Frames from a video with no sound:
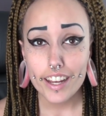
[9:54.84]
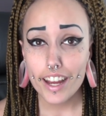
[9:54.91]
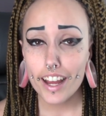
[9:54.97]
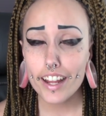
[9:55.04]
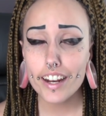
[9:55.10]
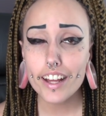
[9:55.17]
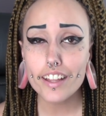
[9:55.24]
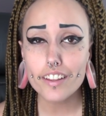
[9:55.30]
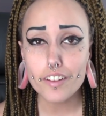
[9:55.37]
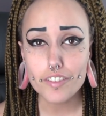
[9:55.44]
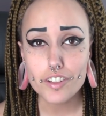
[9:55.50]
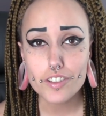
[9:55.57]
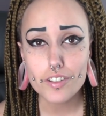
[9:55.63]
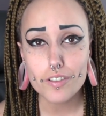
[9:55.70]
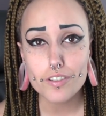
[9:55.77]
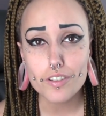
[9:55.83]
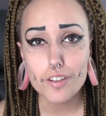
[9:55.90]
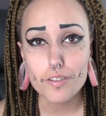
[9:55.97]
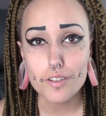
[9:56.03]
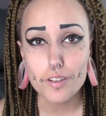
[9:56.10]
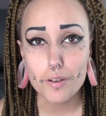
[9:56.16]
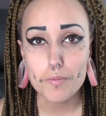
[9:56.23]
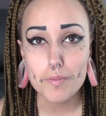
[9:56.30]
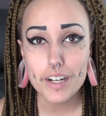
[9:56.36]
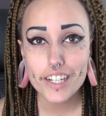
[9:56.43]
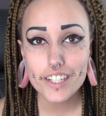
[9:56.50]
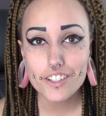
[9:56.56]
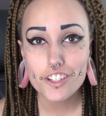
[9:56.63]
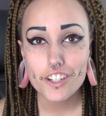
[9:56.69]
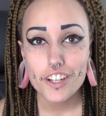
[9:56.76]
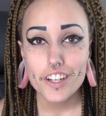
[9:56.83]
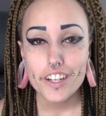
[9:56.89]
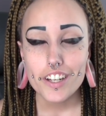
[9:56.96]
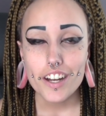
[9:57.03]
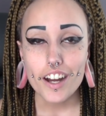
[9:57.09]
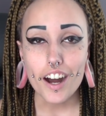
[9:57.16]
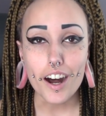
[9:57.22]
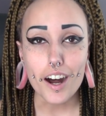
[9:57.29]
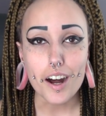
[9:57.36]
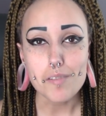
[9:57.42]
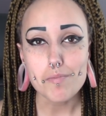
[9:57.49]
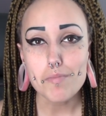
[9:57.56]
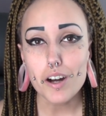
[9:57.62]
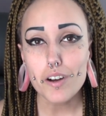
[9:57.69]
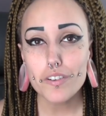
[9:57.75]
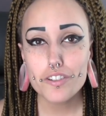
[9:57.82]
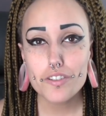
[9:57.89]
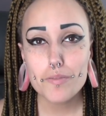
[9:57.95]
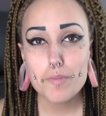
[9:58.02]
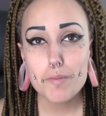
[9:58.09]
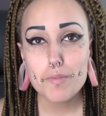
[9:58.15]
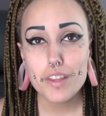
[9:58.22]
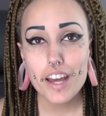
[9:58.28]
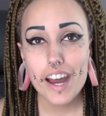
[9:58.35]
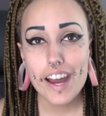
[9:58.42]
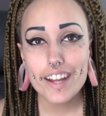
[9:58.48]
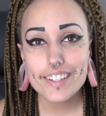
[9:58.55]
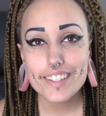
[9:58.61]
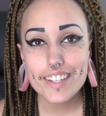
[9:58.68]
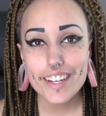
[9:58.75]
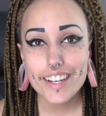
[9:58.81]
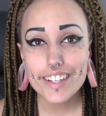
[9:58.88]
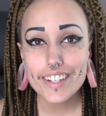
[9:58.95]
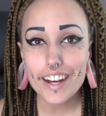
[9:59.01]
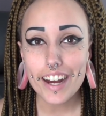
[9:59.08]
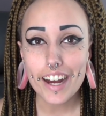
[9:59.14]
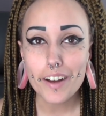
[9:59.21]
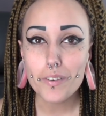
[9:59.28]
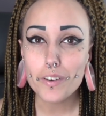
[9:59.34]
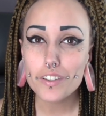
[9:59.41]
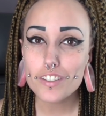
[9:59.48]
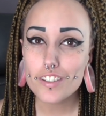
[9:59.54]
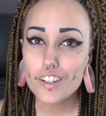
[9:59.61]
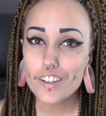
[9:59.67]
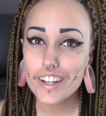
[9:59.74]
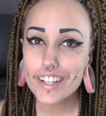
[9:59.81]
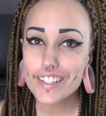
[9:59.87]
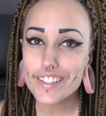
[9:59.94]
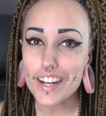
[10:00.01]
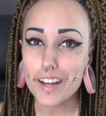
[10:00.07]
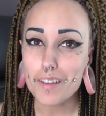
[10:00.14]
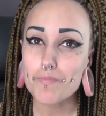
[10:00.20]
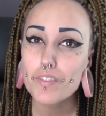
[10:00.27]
And I love you so, so, so much. Always remember that, and I will see you next time.